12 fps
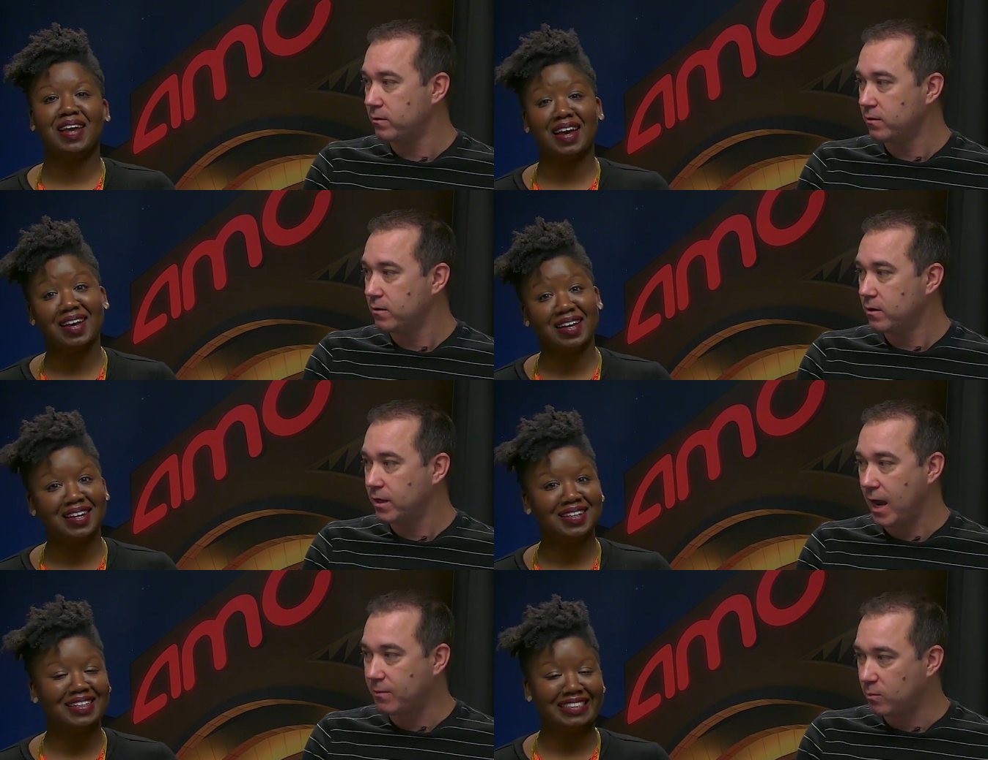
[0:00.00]
Speaker 1: Yeah.
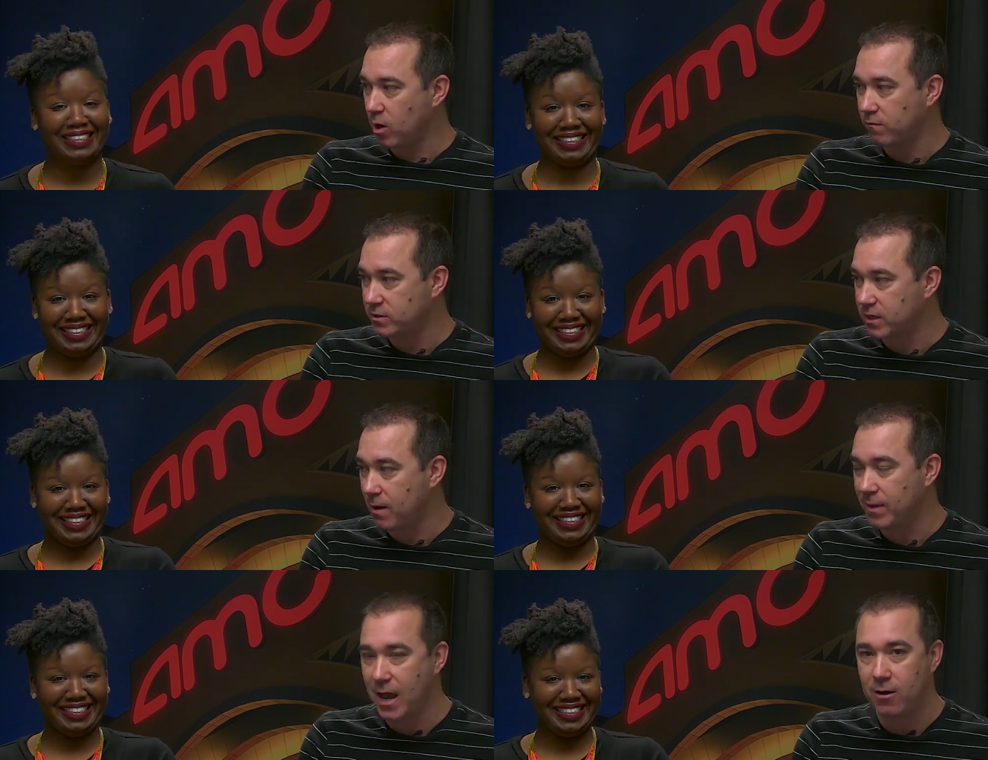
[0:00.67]
Captain Marvel's
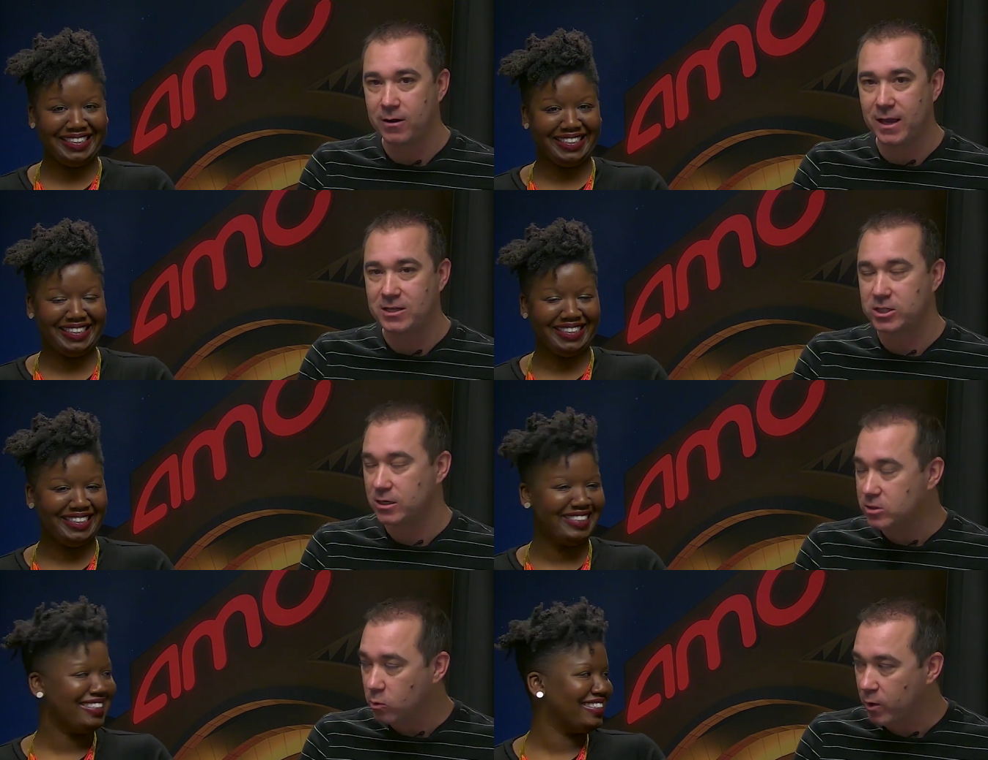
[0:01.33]
coming out in
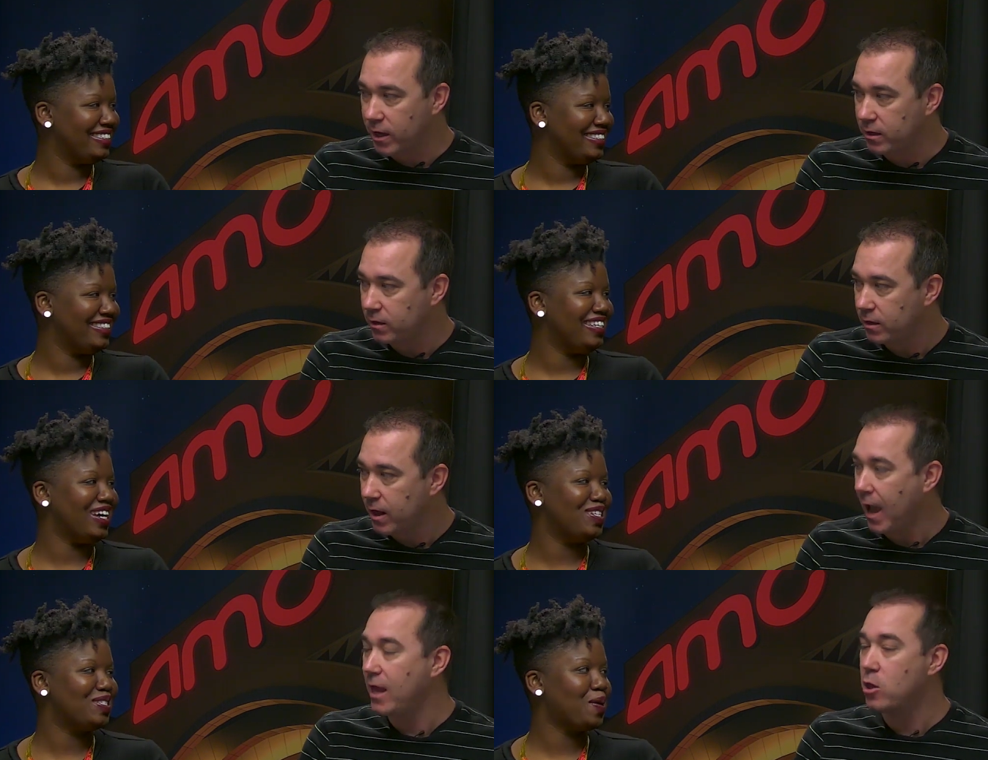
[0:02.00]
just a week.
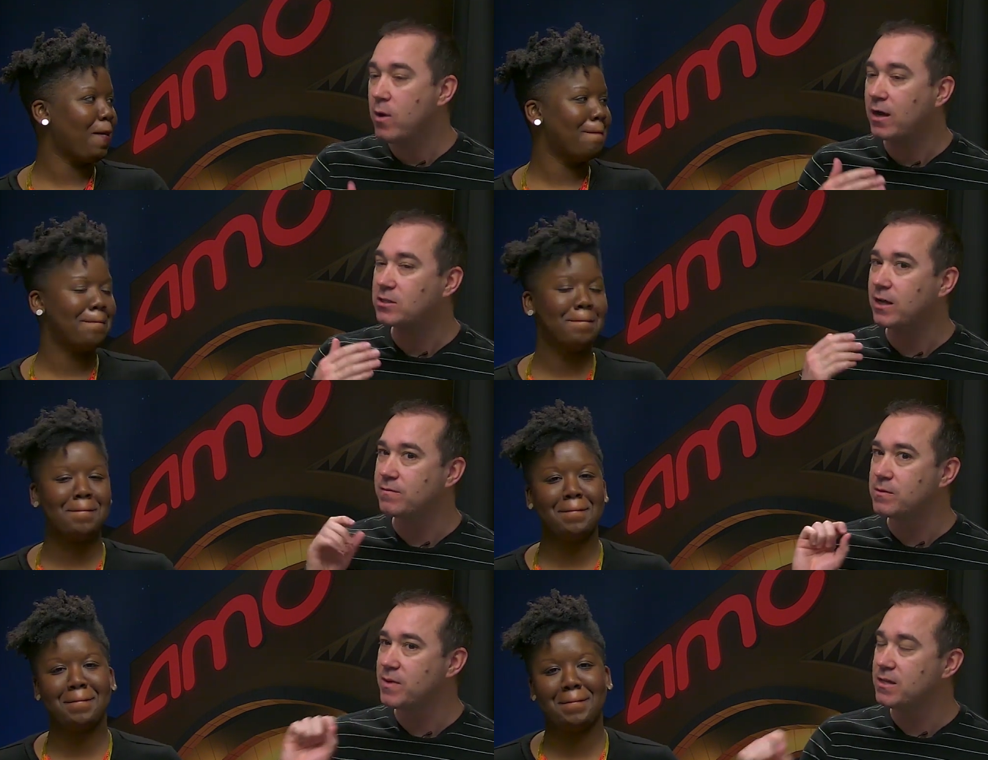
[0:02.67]
Yes. And you actually
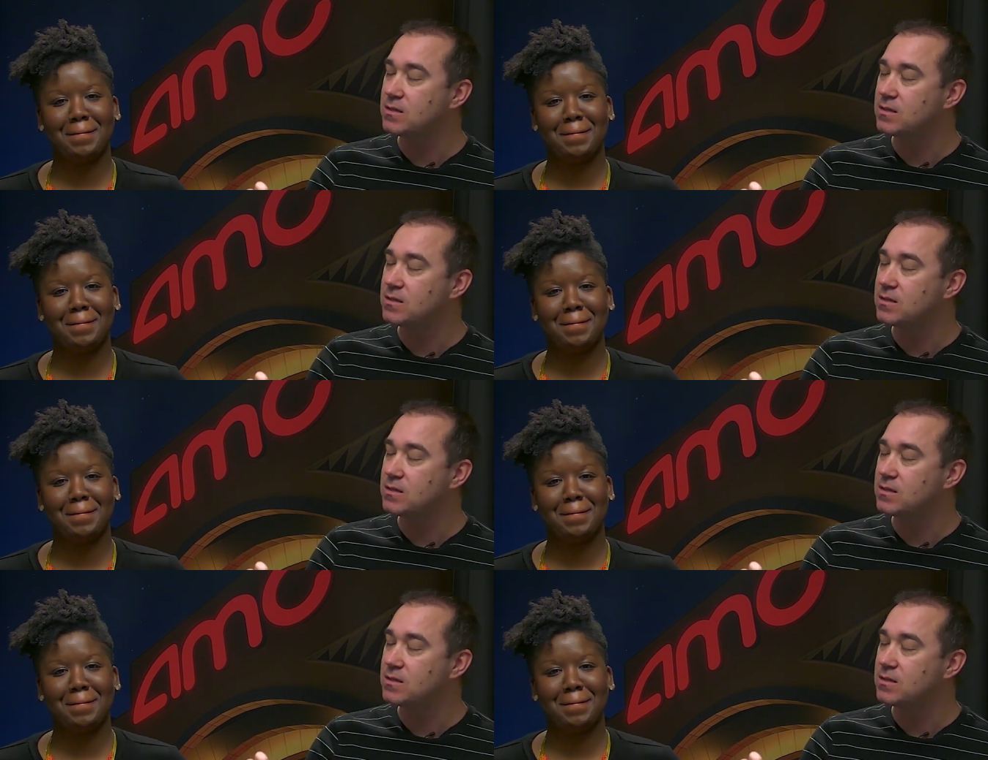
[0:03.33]
have some